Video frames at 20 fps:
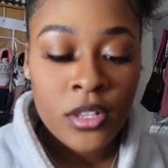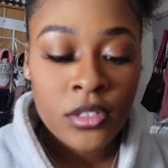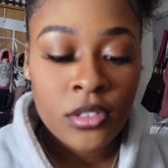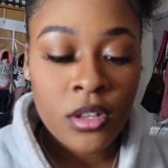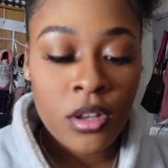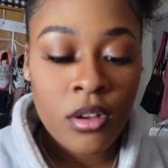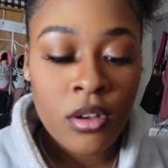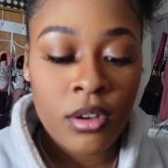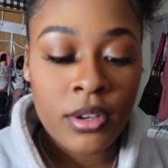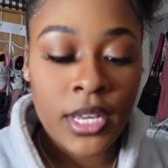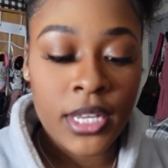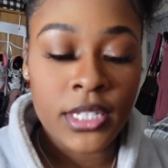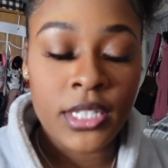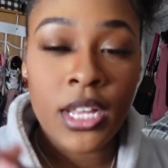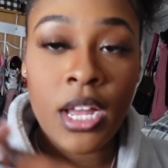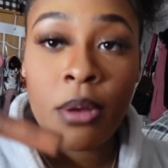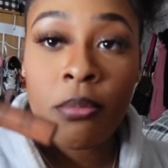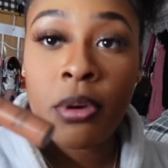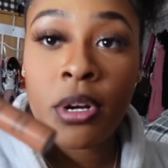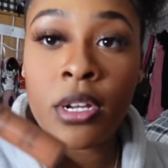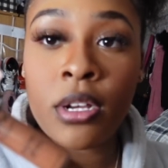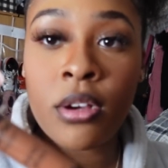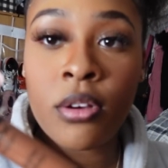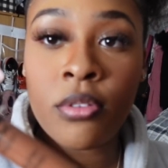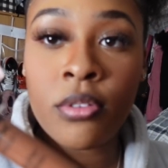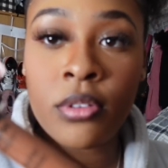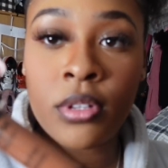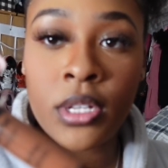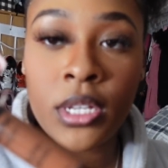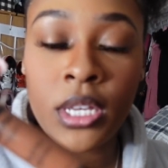So okay, so now I'm gonna
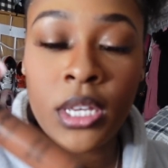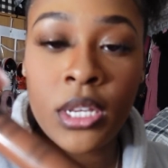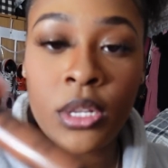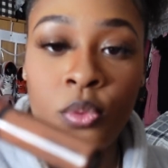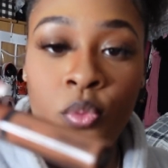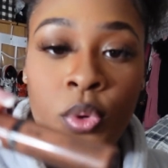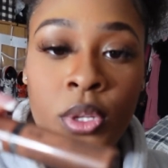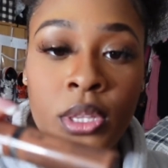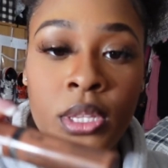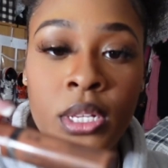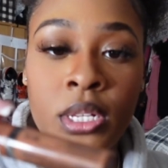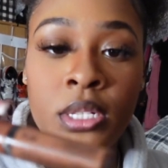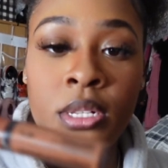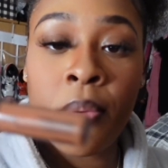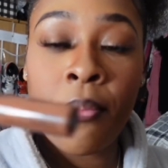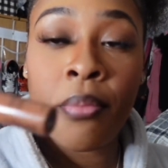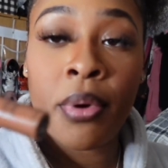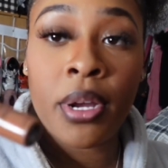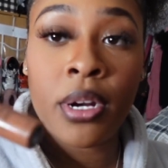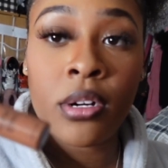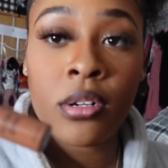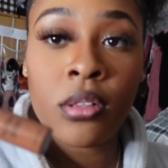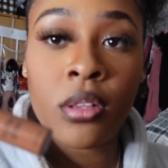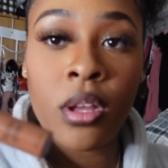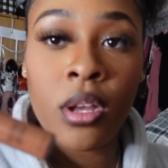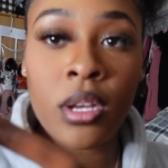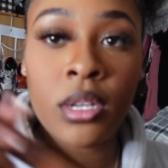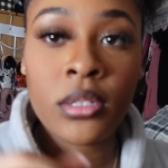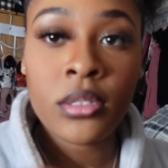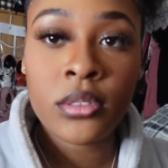go in with this butter
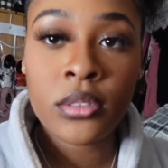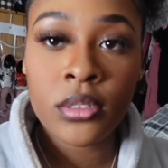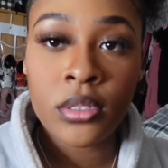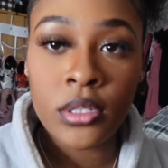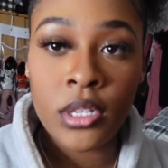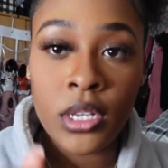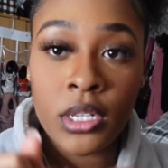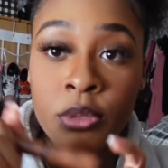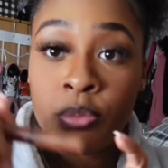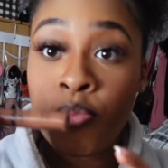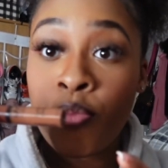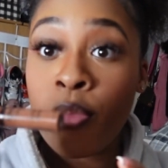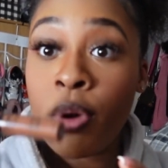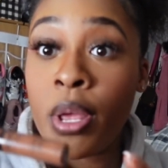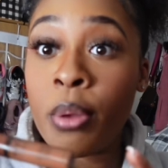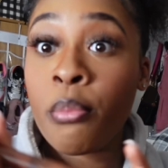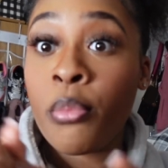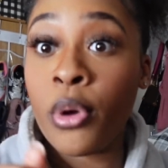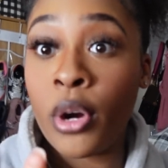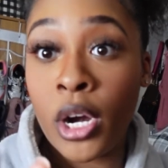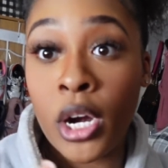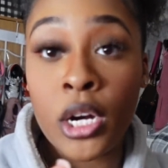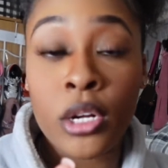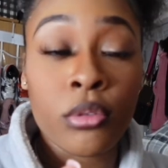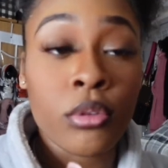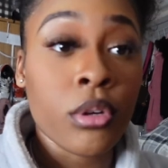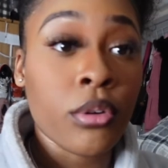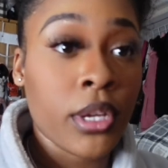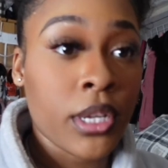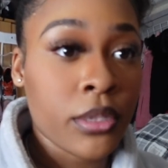gloss. It's in
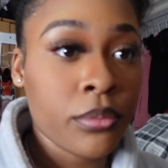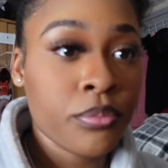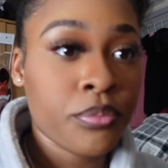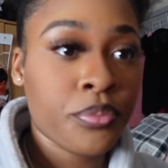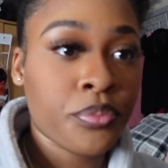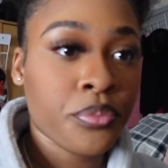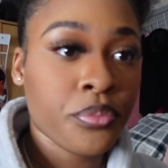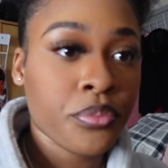brown, okay?